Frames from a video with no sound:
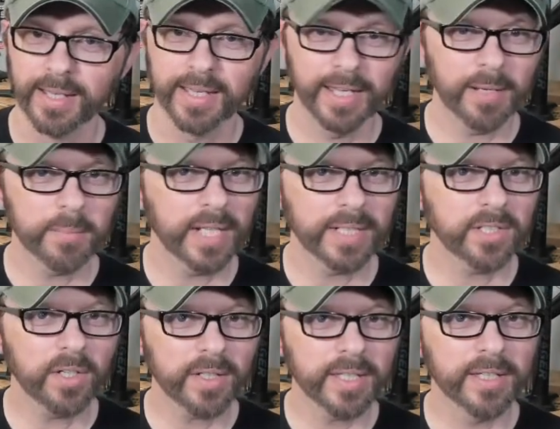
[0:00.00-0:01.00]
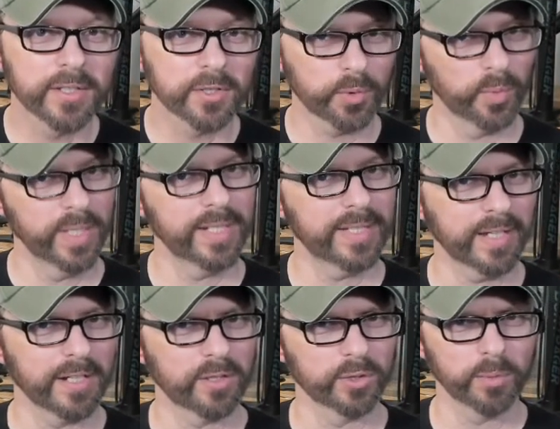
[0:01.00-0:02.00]
And I'm not talking Schwinn
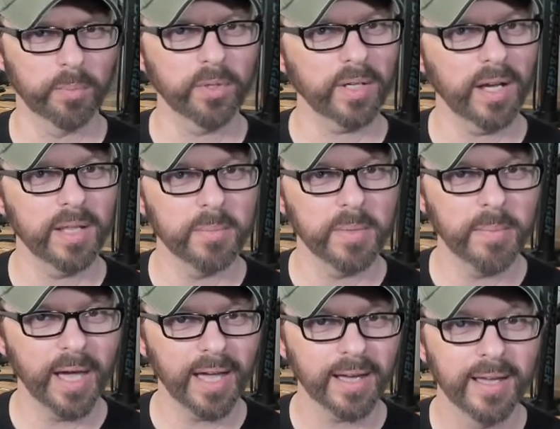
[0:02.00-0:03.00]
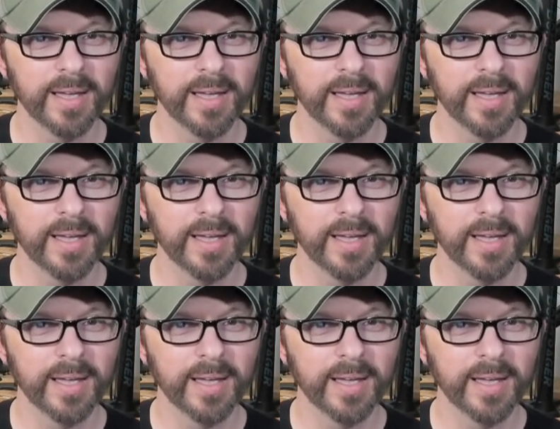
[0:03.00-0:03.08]
technical support calling me back.